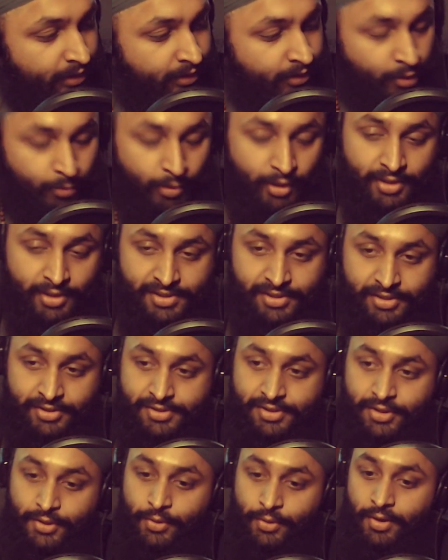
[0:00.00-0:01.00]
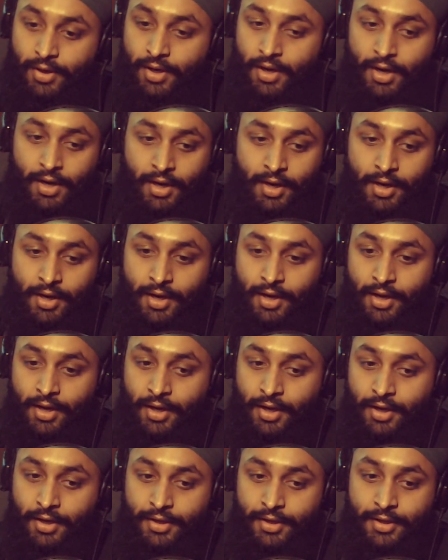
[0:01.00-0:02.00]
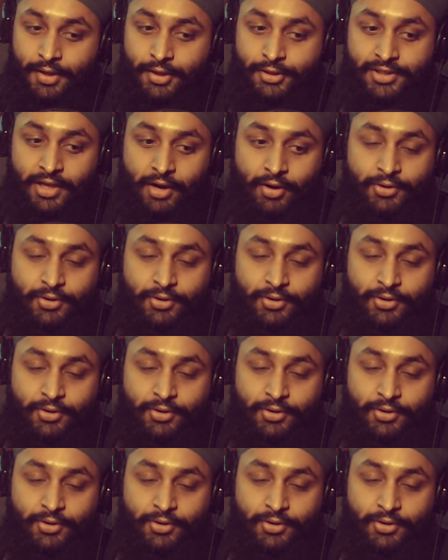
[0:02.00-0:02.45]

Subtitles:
but on a serious note, shout